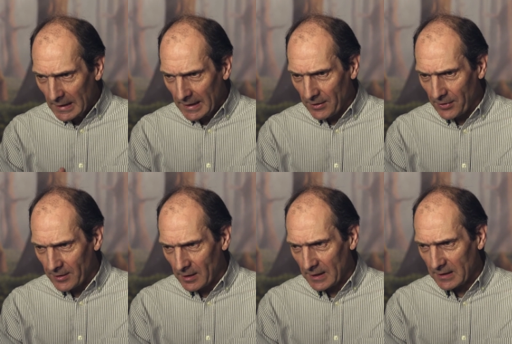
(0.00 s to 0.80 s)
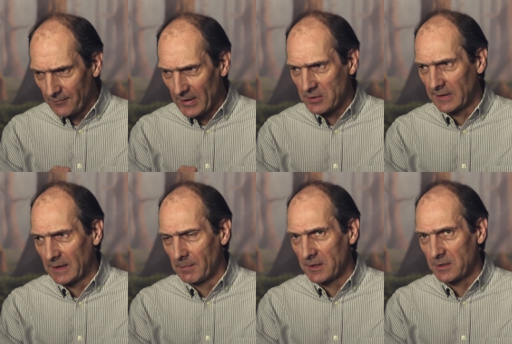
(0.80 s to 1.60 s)
in the in conventional
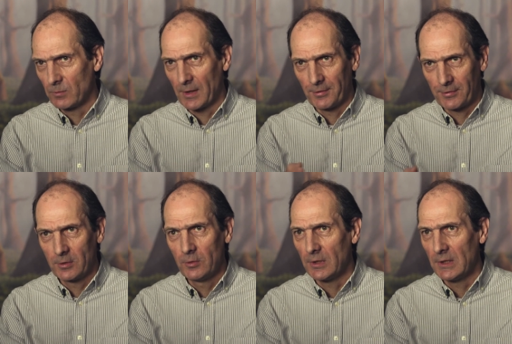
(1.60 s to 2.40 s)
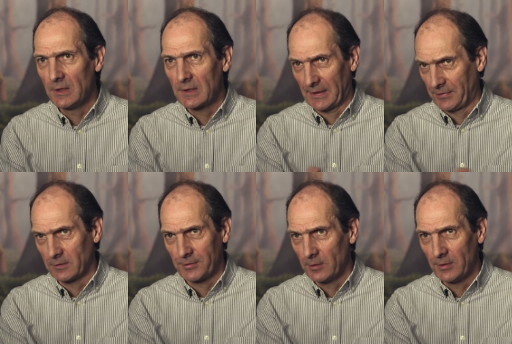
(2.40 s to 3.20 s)
animation, whether it's 2D,
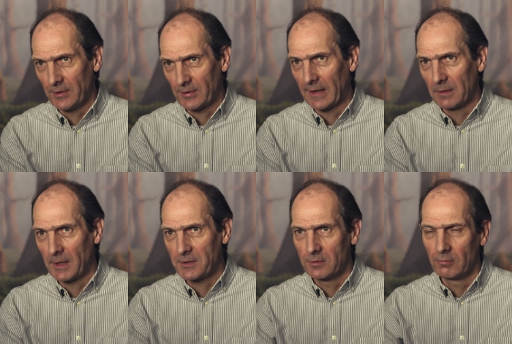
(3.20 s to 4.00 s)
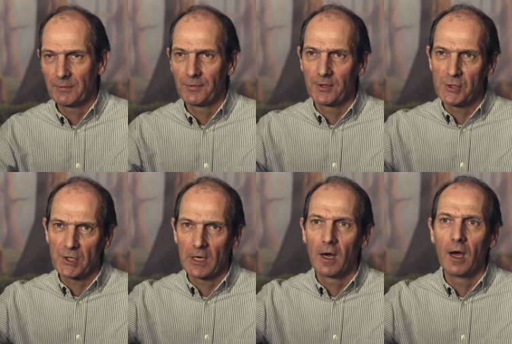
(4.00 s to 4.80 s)
classical 2D animation, or even
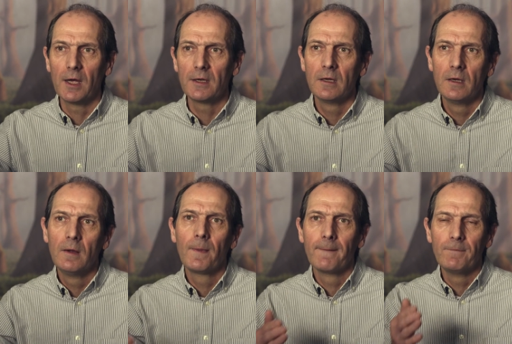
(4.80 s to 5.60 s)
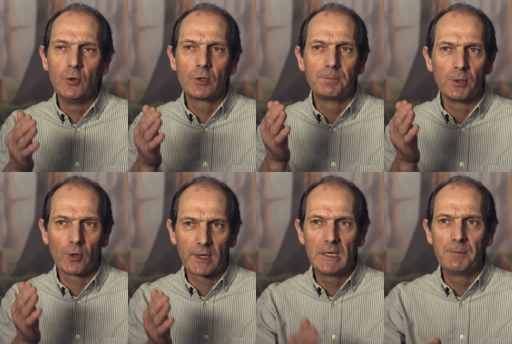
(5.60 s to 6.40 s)
CGI, you can put
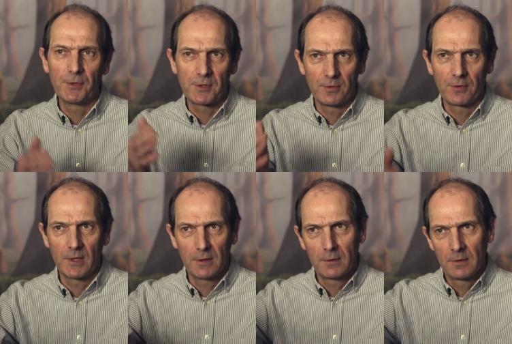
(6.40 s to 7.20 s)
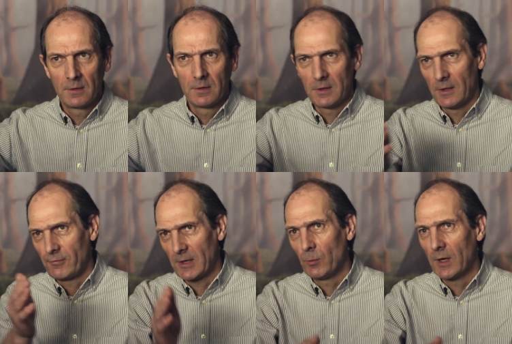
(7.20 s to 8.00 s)
your key positions in you know,
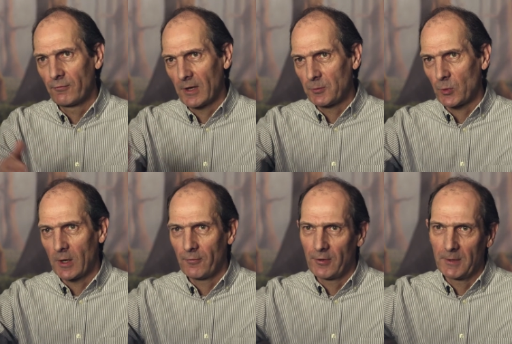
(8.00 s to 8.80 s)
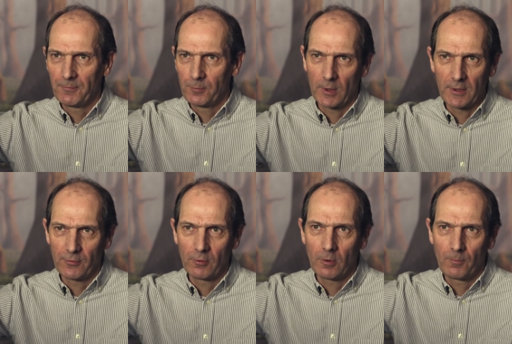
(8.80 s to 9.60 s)
frame one, frame 12, frame
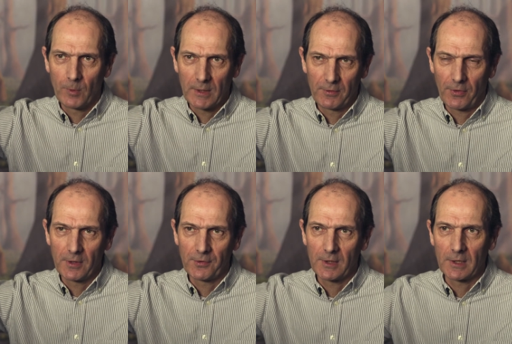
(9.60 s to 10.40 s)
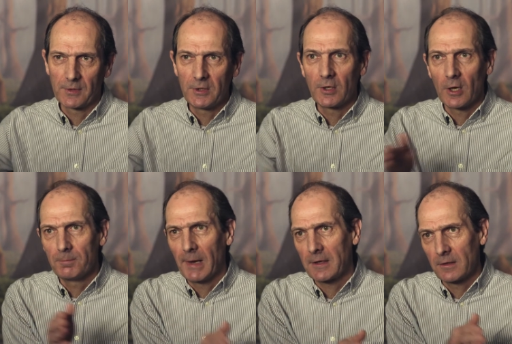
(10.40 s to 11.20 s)
24, whatever, 36, and you can go
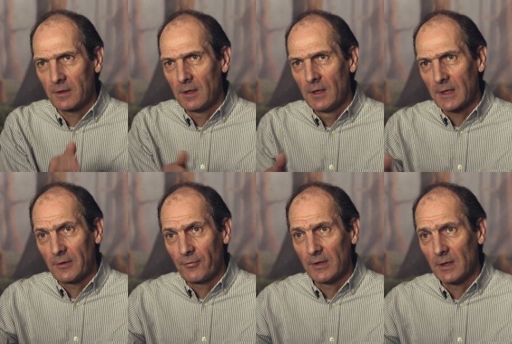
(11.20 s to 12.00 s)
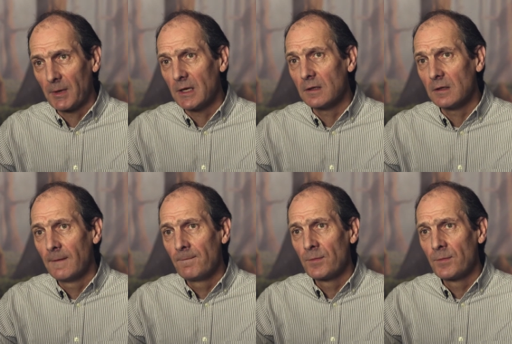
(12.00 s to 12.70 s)
back and kind of fill them in.